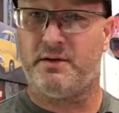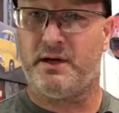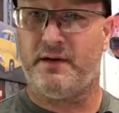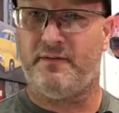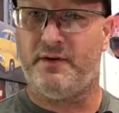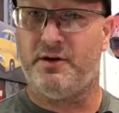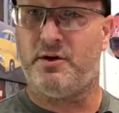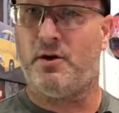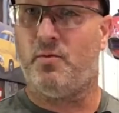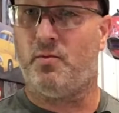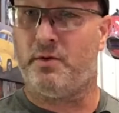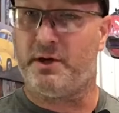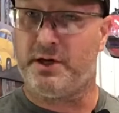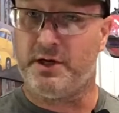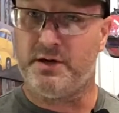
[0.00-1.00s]
if you don't
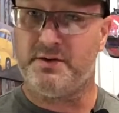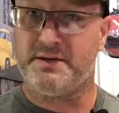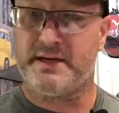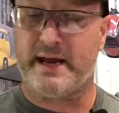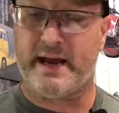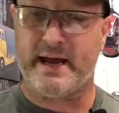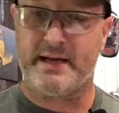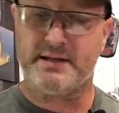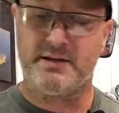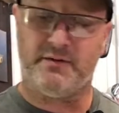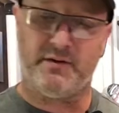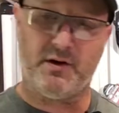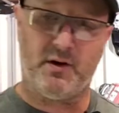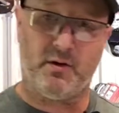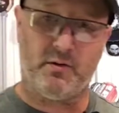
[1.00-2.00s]
want to use gas, if
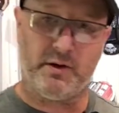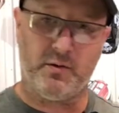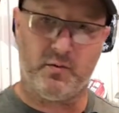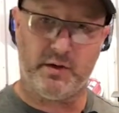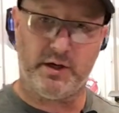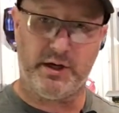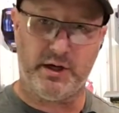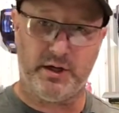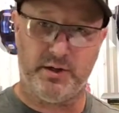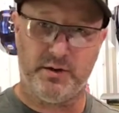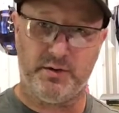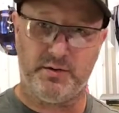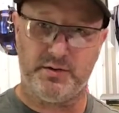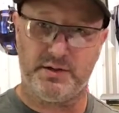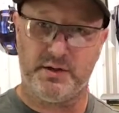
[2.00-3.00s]
you only want to
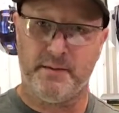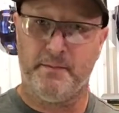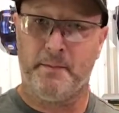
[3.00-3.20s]
use